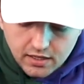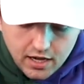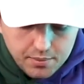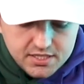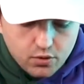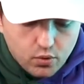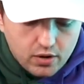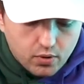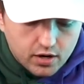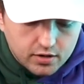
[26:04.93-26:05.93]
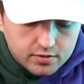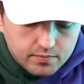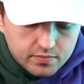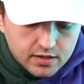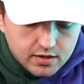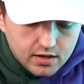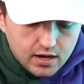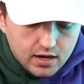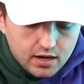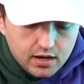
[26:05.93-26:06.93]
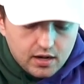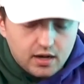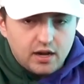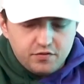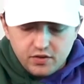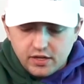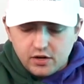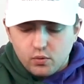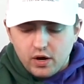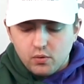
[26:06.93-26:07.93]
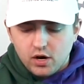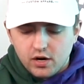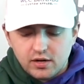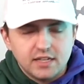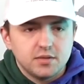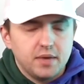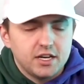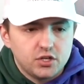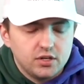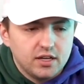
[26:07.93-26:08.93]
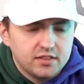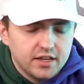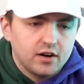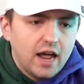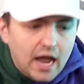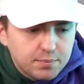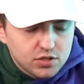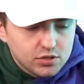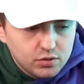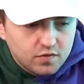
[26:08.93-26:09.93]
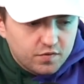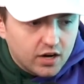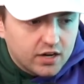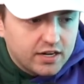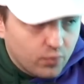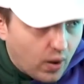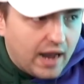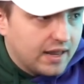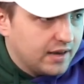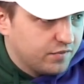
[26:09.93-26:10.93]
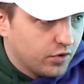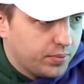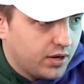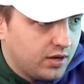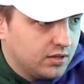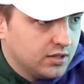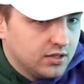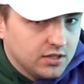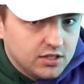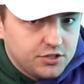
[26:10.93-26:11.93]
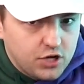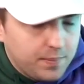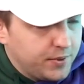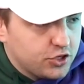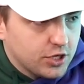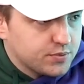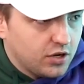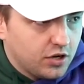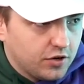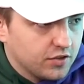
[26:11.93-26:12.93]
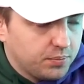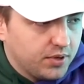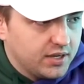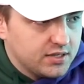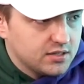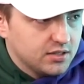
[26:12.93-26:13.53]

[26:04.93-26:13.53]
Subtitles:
I'm going to take Whitewater. I feel like Whitewater. Not to mention that they're an absolute fucking wagon in football. Championships all over the place.